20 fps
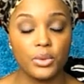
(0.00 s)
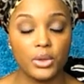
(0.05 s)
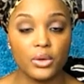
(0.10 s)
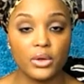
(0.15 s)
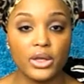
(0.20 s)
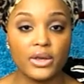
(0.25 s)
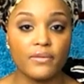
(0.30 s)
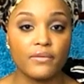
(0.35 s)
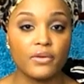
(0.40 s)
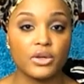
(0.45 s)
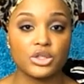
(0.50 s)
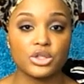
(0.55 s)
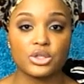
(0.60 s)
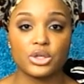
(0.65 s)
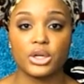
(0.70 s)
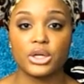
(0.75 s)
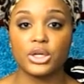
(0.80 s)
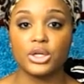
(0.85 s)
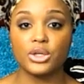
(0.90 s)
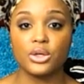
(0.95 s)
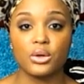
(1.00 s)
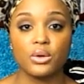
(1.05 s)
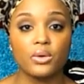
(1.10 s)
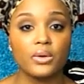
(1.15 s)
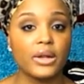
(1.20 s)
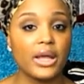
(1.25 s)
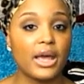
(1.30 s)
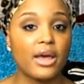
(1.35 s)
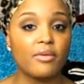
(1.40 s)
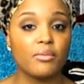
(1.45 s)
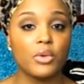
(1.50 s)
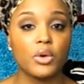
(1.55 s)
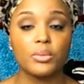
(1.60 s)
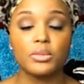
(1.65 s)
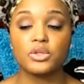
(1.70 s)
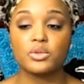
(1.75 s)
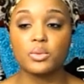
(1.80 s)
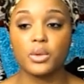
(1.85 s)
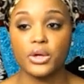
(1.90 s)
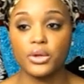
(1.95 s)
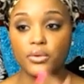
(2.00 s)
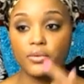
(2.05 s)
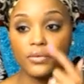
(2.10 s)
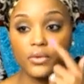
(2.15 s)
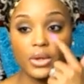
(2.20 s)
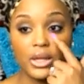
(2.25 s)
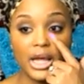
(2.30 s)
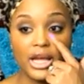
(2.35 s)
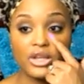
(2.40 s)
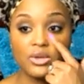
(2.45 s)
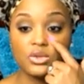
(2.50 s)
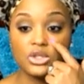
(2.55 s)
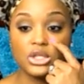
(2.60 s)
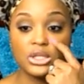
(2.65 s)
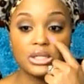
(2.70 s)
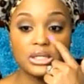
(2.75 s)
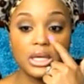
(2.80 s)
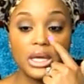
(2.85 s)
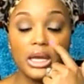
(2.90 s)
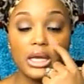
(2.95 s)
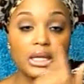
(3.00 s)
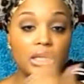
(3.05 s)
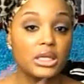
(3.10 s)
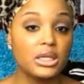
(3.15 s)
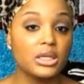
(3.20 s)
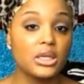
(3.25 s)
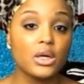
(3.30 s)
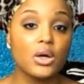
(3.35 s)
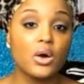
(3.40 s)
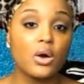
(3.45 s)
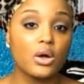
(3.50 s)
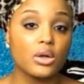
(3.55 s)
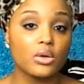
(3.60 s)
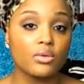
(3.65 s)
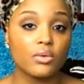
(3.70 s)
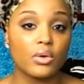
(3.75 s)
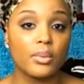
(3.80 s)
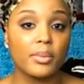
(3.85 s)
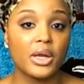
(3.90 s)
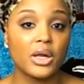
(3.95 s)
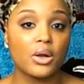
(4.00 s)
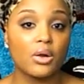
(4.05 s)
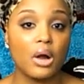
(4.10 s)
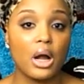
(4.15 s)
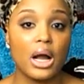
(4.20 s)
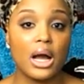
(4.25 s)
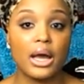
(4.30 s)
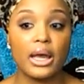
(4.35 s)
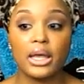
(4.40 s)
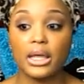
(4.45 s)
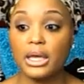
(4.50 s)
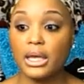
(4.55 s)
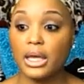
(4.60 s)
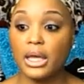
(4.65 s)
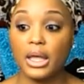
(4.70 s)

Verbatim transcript: will get frustrated you're going to have moments where you feel like you just need to go in a room and cry